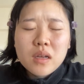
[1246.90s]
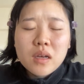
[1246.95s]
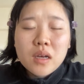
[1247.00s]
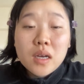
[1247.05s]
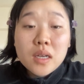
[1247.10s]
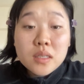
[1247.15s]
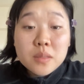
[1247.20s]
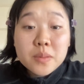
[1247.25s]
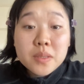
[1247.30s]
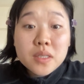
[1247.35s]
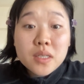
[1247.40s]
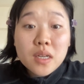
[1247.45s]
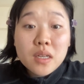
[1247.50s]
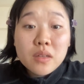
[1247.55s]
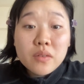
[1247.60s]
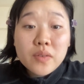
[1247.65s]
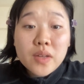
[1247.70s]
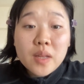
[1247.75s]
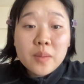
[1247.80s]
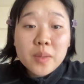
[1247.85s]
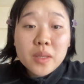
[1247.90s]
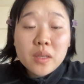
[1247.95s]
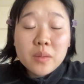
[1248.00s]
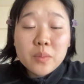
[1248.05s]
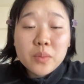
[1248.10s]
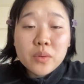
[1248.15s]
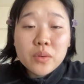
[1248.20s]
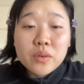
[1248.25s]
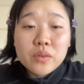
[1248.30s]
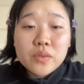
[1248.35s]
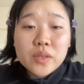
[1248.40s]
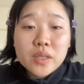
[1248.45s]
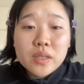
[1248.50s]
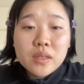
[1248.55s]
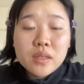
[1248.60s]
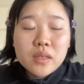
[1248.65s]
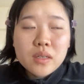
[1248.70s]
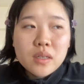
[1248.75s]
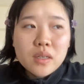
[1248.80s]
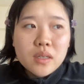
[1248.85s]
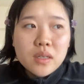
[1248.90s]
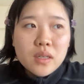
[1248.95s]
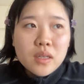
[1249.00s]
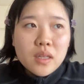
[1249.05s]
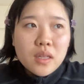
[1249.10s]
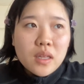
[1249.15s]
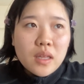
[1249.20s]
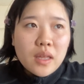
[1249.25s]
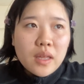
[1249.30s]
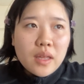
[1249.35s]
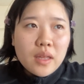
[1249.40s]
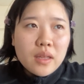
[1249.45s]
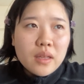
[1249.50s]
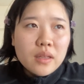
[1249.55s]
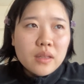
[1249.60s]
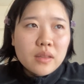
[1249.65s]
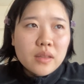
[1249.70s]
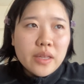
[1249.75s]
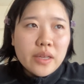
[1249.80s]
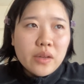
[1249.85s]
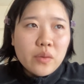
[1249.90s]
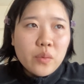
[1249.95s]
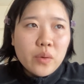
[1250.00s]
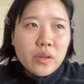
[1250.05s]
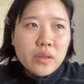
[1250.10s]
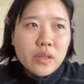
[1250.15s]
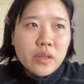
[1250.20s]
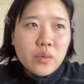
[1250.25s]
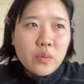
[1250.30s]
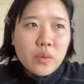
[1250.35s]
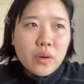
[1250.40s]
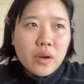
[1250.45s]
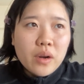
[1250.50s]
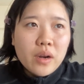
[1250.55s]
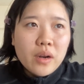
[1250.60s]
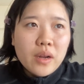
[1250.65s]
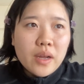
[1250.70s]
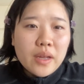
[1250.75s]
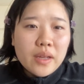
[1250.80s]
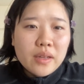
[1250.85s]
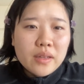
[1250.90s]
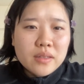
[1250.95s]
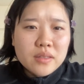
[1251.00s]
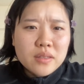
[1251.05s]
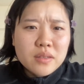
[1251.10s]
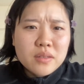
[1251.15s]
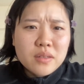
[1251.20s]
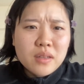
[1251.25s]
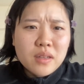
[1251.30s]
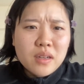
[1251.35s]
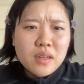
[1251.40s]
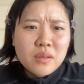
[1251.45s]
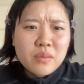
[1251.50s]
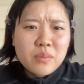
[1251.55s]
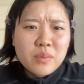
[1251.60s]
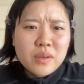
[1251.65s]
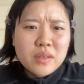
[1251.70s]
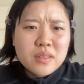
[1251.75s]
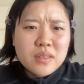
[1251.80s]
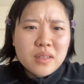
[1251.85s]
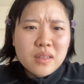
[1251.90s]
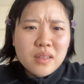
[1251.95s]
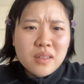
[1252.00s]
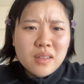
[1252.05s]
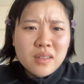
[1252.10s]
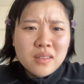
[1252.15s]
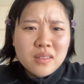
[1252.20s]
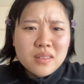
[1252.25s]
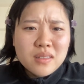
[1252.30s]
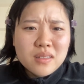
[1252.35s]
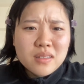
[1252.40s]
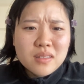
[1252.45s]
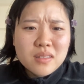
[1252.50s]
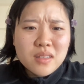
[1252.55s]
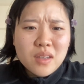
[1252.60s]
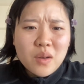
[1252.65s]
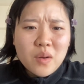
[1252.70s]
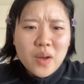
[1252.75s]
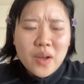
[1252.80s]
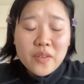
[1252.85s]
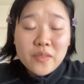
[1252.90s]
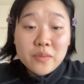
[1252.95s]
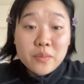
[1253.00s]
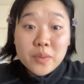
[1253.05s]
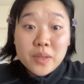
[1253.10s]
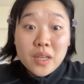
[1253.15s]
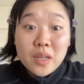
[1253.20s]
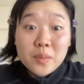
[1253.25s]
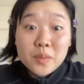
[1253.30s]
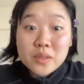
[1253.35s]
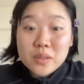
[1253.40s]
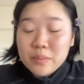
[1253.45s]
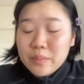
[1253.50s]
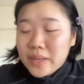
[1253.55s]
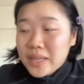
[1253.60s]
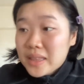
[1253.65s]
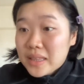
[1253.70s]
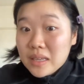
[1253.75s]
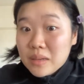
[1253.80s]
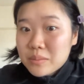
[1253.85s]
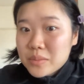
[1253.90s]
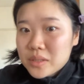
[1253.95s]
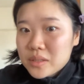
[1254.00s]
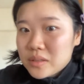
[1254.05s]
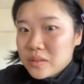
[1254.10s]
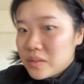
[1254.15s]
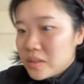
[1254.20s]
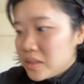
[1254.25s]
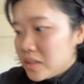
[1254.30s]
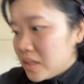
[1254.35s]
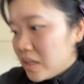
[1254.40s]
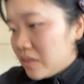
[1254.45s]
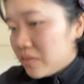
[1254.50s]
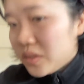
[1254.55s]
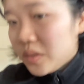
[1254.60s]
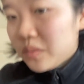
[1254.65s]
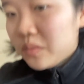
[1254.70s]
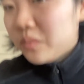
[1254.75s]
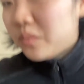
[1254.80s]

husband's side of the family, they're Peruvian, and like where they work, I guess there's a lot of Brazilians, and so I've been able to meet them too and stuff. So